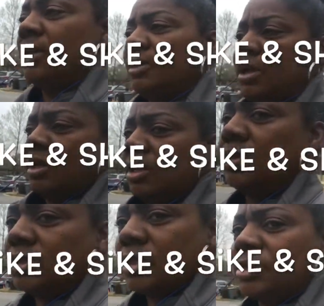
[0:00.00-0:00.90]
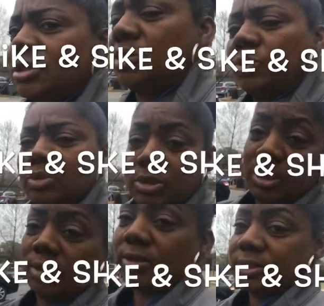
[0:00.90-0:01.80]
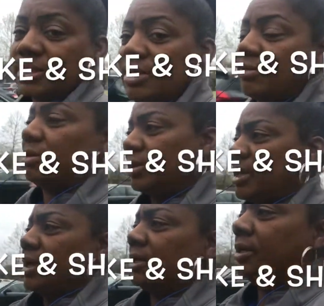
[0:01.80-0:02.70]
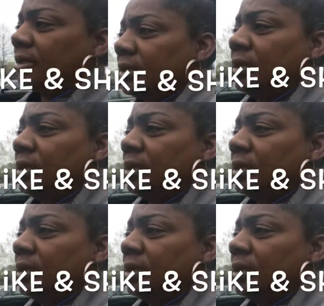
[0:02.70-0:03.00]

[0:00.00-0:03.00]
They closed our schools here in South Carolina.